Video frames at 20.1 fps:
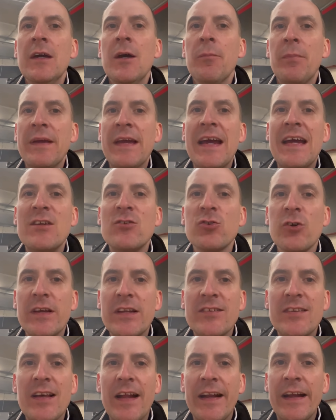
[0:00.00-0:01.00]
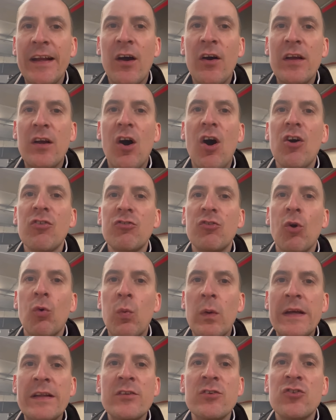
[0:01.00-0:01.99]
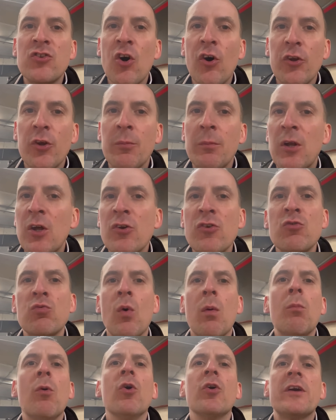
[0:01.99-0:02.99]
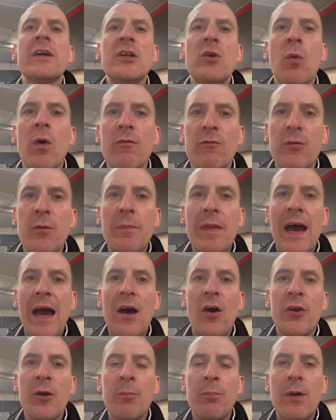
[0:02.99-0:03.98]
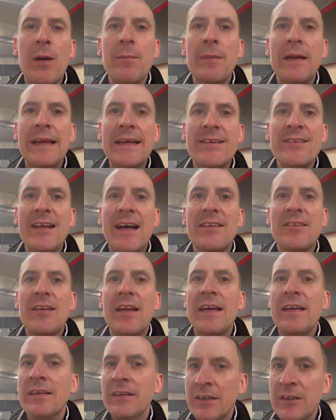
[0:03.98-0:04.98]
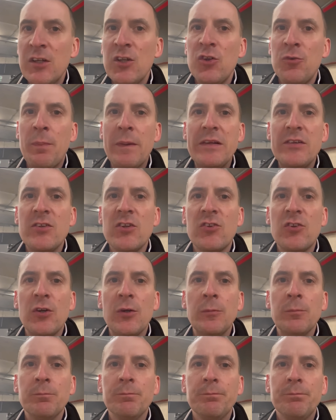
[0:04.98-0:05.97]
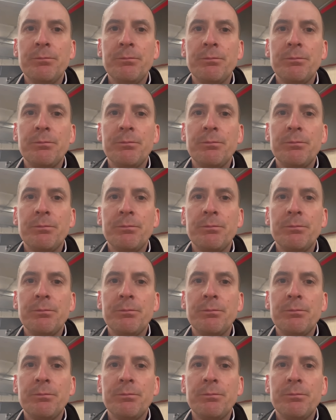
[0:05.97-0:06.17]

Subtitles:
But yeah, enjoy your Saturday night. Arsenal win, Tottenham lose. What more can you want from that on a Premier League Saturday? Speak to you soon.